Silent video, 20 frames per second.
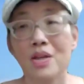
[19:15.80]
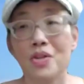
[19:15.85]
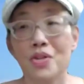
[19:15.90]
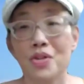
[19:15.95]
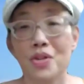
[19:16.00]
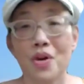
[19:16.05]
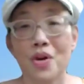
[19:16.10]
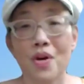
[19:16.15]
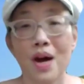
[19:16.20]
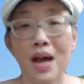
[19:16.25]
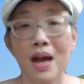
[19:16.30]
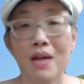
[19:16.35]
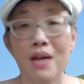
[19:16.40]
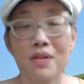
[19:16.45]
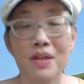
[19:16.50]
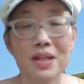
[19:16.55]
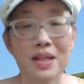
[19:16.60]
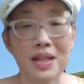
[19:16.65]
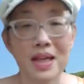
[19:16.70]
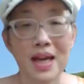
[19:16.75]
so I
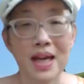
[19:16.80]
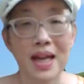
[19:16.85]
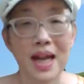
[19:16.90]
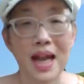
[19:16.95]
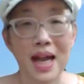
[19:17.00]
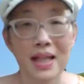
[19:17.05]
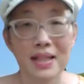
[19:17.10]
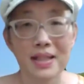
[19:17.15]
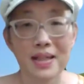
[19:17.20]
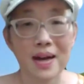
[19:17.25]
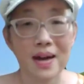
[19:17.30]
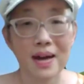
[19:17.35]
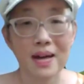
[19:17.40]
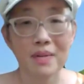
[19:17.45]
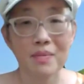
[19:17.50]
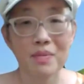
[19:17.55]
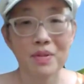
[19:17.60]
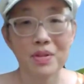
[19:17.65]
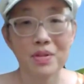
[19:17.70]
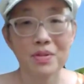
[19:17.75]
haven't yet had
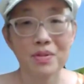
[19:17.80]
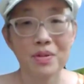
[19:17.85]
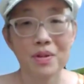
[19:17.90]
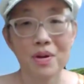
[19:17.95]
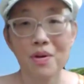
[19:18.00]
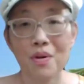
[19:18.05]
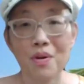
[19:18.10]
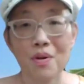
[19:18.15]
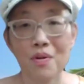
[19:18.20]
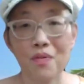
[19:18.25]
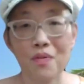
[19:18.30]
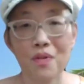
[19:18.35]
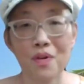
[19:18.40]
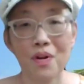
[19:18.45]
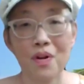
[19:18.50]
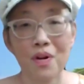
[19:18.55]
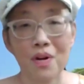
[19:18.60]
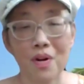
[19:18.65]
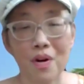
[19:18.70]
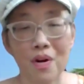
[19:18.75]
time to go
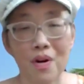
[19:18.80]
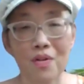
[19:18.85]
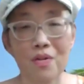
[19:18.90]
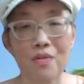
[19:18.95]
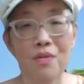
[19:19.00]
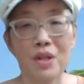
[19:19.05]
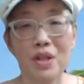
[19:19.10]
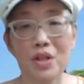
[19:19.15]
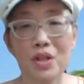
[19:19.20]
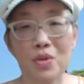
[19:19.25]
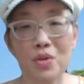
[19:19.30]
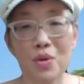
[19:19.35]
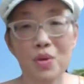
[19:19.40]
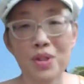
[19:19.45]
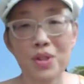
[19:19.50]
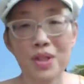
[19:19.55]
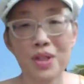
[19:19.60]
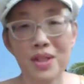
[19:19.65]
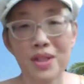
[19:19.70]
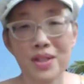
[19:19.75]
over all the
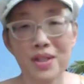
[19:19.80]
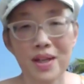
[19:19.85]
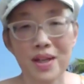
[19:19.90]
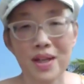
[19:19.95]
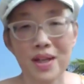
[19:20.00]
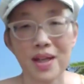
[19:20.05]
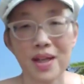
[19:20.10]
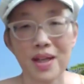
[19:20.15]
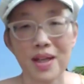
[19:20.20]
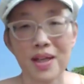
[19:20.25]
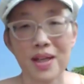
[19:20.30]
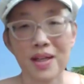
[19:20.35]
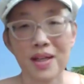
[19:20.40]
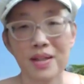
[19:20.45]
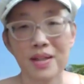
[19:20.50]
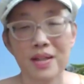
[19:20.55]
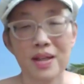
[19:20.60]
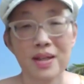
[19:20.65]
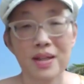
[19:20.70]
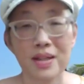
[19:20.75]
resources
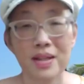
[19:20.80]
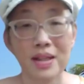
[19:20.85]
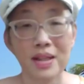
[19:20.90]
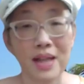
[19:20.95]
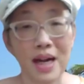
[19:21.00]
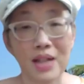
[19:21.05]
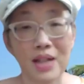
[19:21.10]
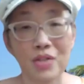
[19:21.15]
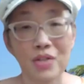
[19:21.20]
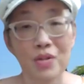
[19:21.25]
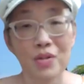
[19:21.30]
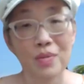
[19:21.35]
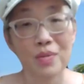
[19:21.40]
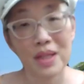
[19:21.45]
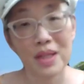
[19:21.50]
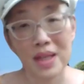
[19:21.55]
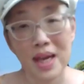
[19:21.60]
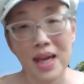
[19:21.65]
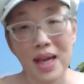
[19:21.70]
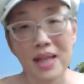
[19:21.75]
in the classroom
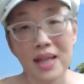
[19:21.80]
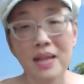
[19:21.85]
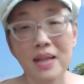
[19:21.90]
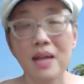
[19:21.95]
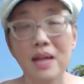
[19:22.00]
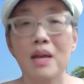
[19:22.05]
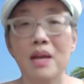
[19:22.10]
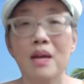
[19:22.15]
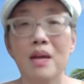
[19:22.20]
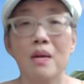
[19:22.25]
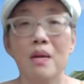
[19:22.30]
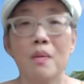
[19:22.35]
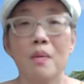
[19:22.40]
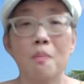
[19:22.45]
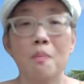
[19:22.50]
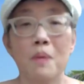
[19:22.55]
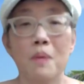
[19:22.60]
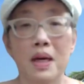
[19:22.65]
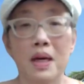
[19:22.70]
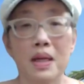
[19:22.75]
yet.
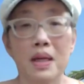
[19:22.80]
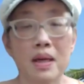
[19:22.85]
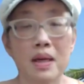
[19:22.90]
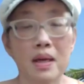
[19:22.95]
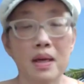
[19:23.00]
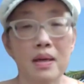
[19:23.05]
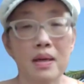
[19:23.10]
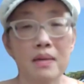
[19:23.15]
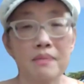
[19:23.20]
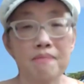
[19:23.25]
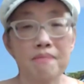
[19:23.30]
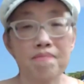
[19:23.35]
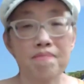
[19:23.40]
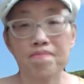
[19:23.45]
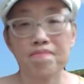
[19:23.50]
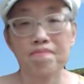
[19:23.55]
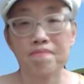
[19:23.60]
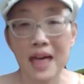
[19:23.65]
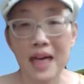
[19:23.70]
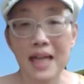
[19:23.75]
But
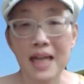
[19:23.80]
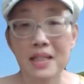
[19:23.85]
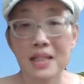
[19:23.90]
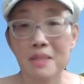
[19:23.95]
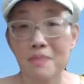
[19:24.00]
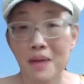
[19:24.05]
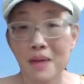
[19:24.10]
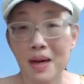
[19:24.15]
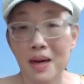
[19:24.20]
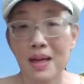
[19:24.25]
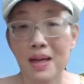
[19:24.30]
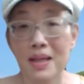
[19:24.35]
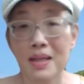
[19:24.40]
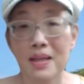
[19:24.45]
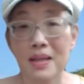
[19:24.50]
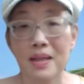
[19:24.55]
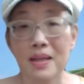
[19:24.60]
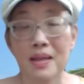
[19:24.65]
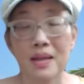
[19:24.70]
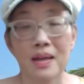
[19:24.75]
that is
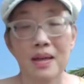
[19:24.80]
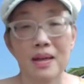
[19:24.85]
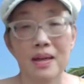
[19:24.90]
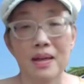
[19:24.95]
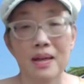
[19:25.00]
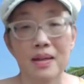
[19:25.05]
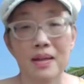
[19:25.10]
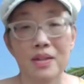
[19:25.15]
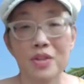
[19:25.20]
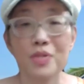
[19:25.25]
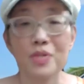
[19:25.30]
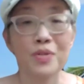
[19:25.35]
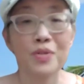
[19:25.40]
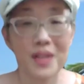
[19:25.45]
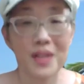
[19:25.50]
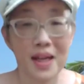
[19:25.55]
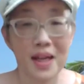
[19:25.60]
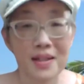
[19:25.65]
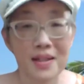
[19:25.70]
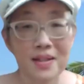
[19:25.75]
my 2
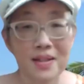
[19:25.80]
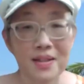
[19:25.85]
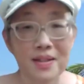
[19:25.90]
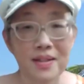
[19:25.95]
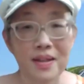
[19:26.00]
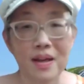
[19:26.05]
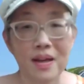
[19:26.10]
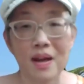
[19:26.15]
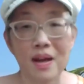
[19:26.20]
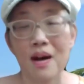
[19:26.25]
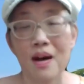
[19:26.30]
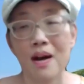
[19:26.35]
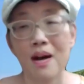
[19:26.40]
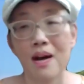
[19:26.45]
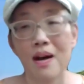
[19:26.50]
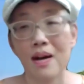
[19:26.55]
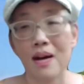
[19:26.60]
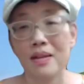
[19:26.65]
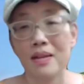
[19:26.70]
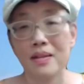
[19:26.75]
cents
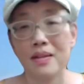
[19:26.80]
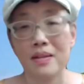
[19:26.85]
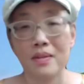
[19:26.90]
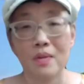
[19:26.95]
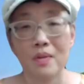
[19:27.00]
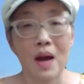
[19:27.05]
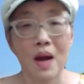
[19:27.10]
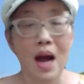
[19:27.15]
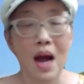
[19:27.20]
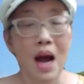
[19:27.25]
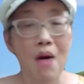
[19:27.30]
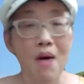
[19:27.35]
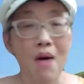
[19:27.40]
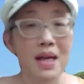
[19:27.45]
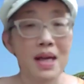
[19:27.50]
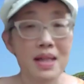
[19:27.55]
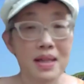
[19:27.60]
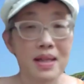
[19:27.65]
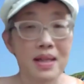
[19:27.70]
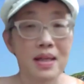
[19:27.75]
on how
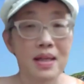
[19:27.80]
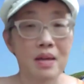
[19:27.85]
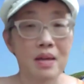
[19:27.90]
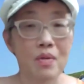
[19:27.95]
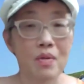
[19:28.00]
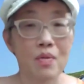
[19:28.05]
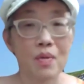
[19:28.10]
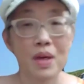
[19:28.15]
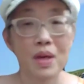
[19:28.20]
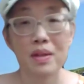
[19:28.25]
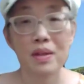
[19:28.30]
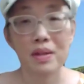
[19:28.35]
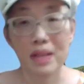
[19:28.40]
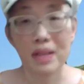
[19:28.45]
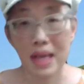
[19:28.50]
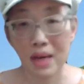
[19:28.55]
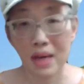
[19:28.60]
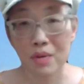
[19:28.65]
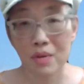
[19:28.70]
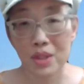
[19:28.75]
I think where
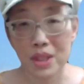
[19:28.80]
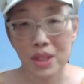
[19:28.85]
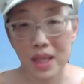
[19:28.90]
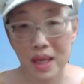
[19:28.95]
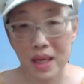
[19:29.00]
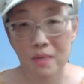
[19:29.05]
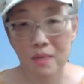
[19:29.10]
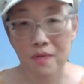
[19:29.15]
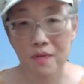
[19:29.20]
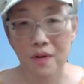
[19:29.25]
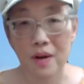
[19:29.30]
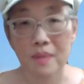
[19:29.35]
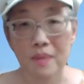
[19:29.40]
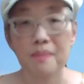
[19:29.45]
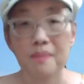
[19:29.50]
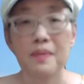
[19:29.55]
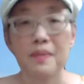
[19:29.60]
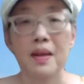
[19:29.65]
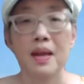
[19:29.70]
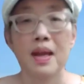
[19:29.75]
language came from.
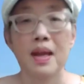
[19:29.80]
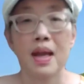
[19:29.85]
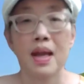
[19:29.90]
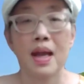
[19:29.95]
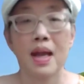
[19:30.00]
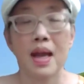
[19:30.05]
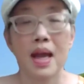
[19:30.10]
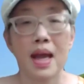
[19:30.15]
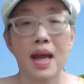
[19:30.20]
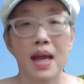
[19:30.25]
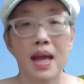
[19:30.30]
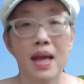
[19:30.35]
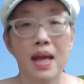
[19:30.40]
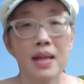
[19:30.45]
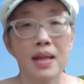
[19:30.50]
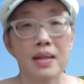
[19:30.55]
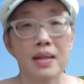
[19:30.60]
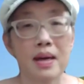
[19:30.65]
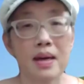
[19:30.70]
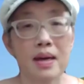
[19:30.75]

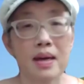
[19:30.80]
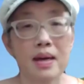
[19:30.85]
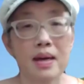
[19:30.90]
And